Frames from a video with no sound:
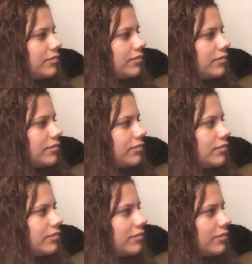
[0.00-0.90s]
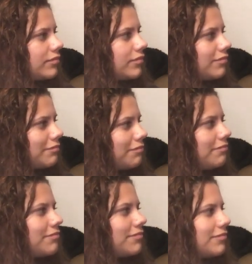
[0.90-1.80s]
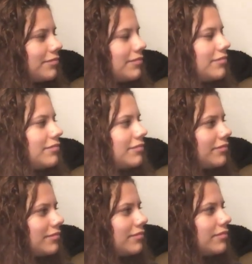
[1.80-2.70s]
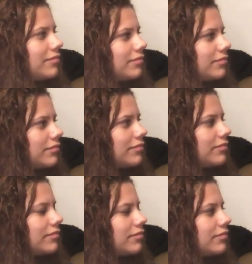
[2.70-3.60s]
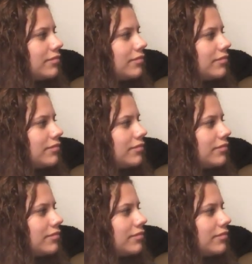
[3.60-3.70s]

The person shown says nothing.